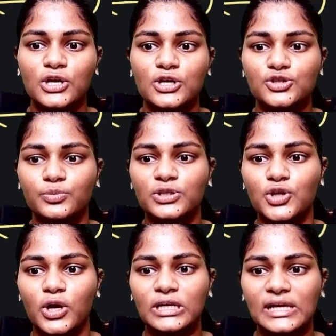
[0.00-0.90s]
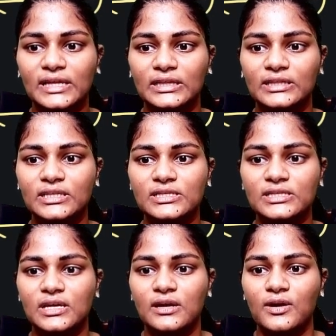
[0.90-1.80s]
So we draw it like
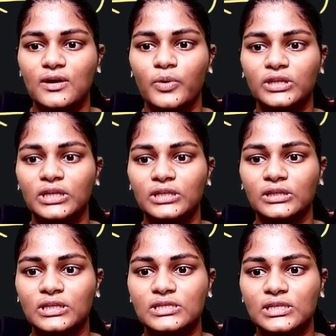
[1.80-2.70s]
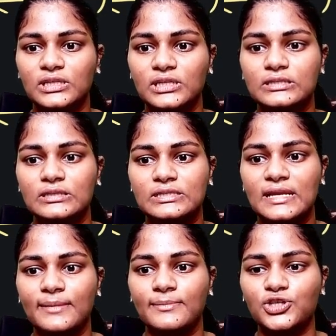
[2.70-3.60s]
this with increasing distance.
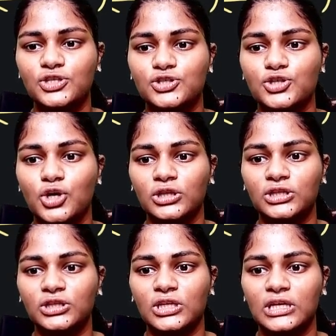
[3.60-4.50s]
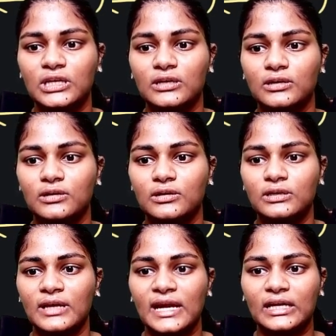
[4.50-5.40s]
Let me just draw 3
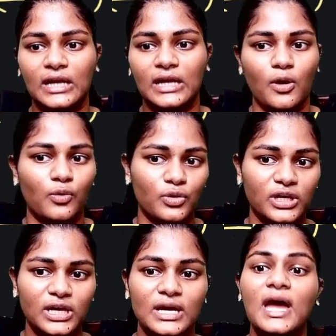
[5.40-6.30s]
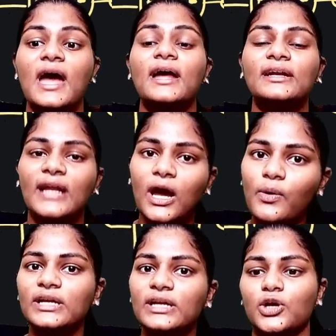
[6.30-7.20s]
right now, okay? Now
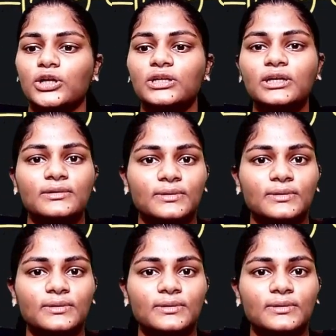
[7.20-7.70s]
I draw the